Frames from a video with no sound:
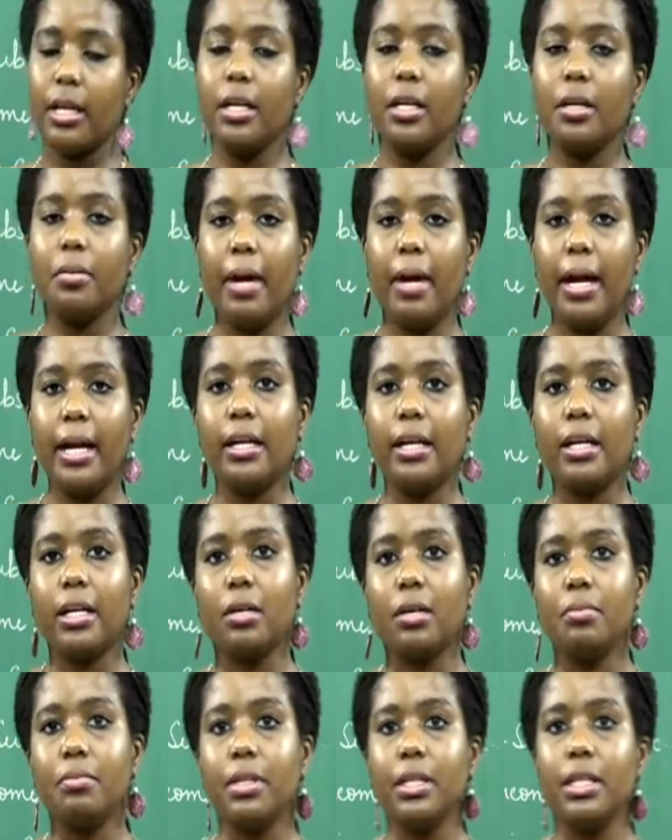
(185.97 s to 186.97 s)
Demand
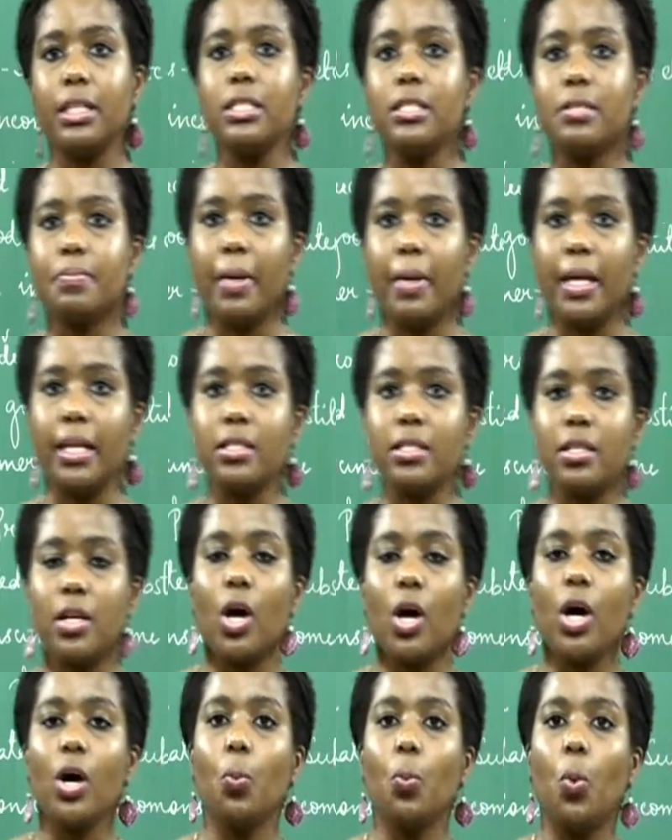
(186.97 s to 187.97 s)
determinants means
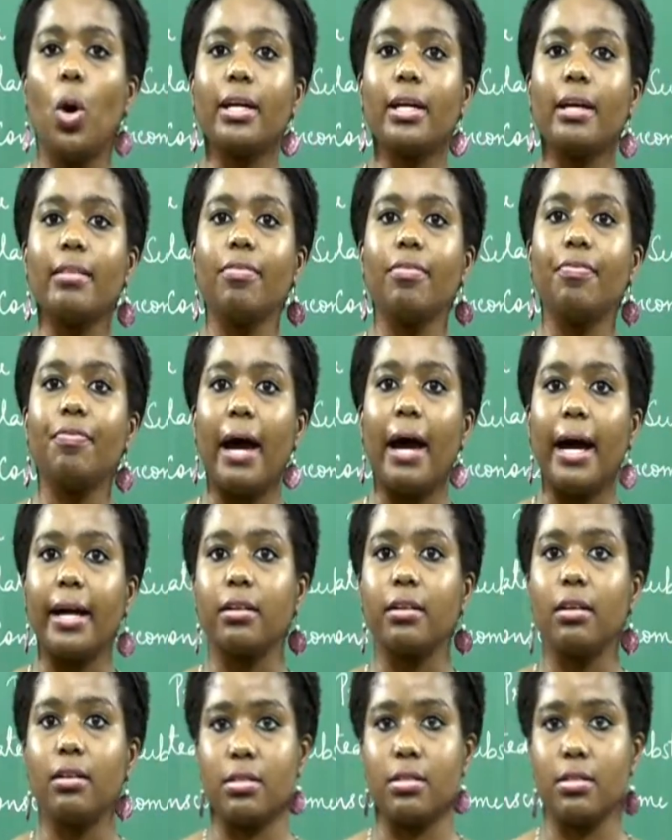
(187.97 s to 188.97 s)
what are the
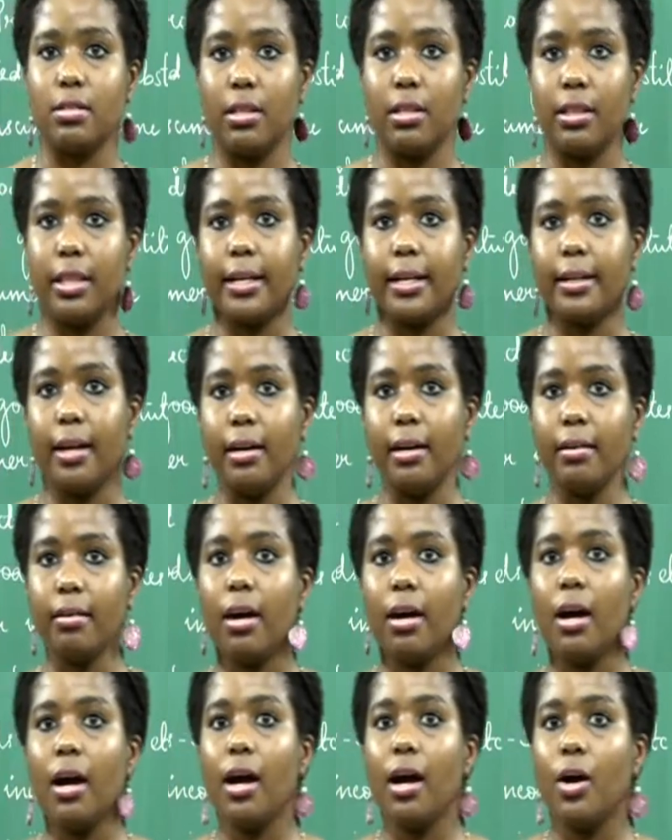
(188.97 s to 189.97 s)
factors that are
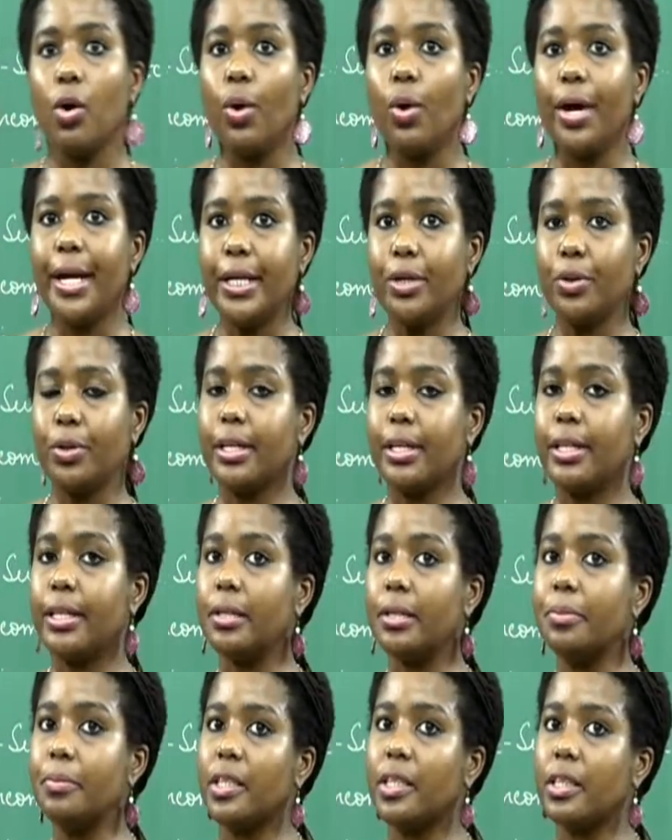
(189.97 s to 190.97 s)
going to
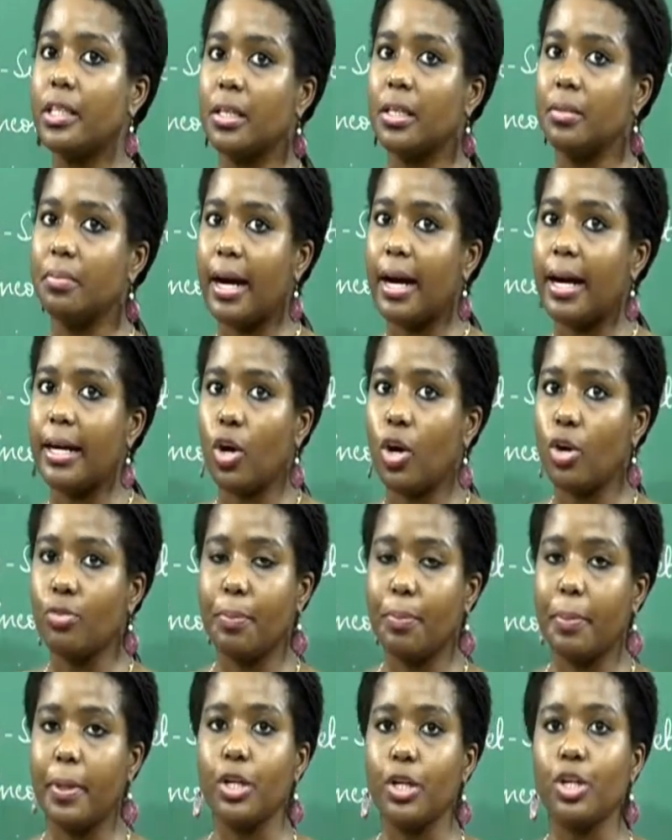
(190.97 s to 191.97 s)
determine the demand of
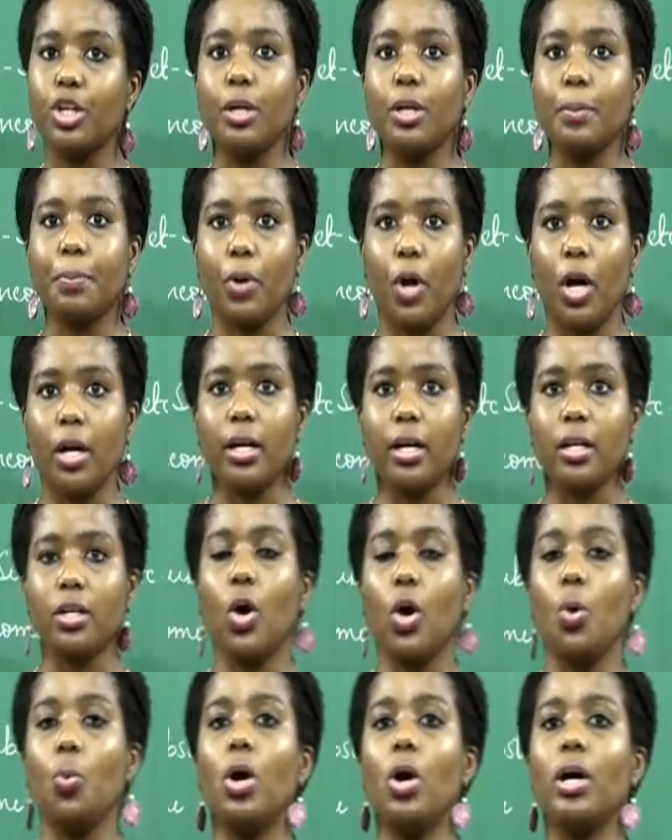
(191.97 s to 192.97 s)
a particular product,
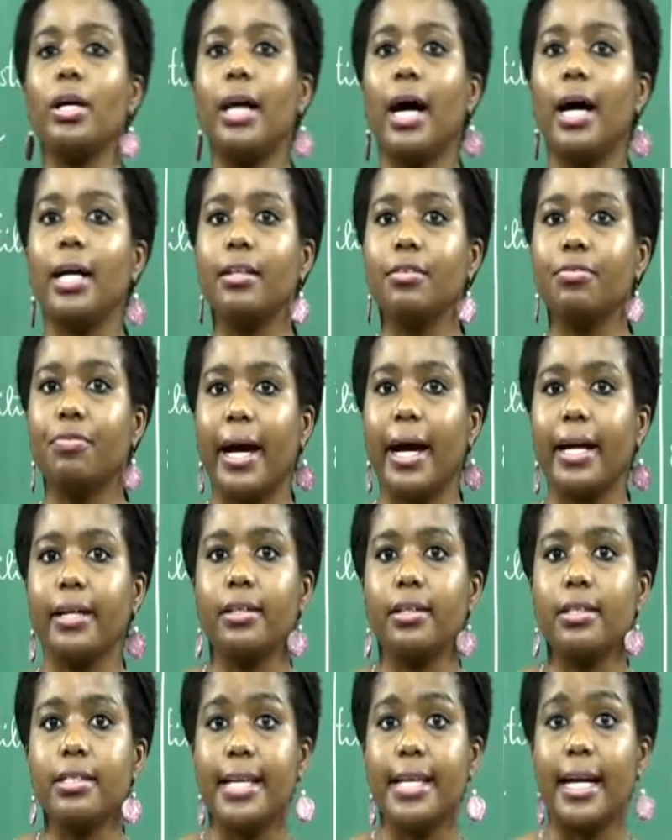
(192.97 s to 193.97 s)
or what are the
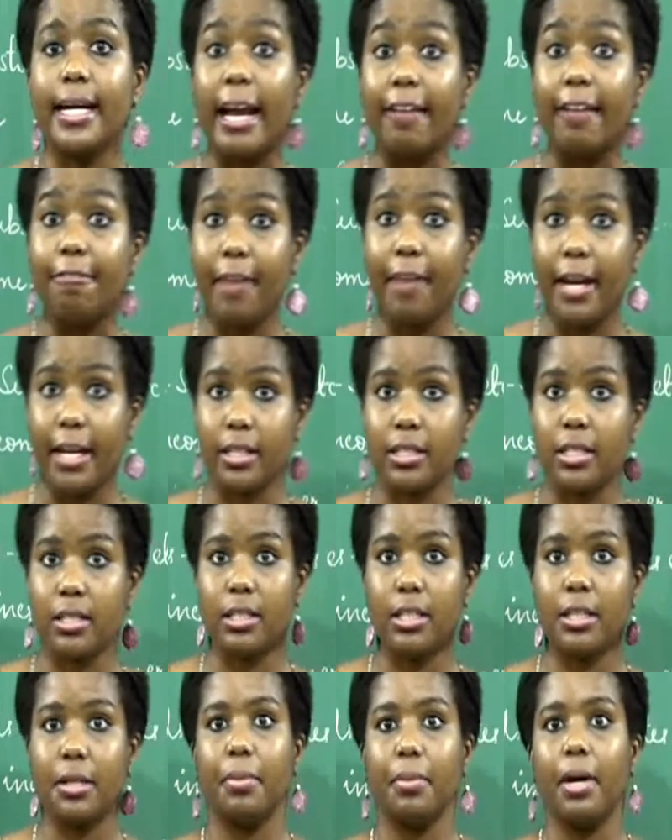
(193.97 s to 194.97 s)
factors that
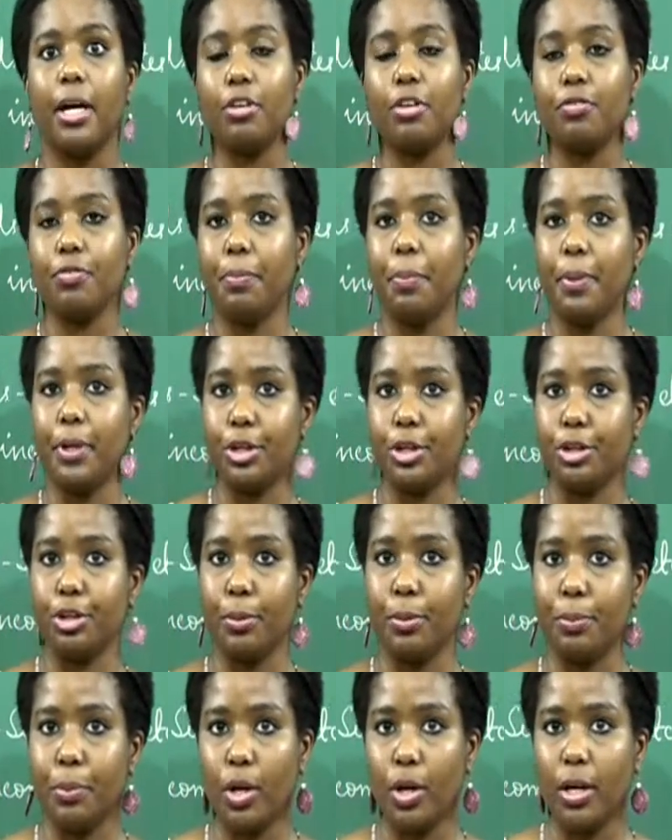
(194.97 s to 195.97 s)
affect the demand of a
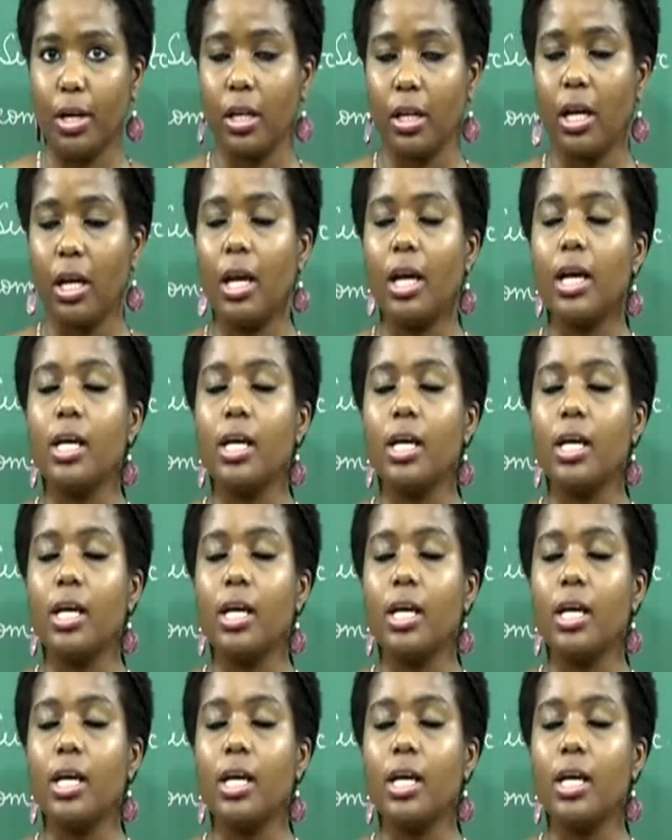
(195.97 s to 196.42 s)
particular product.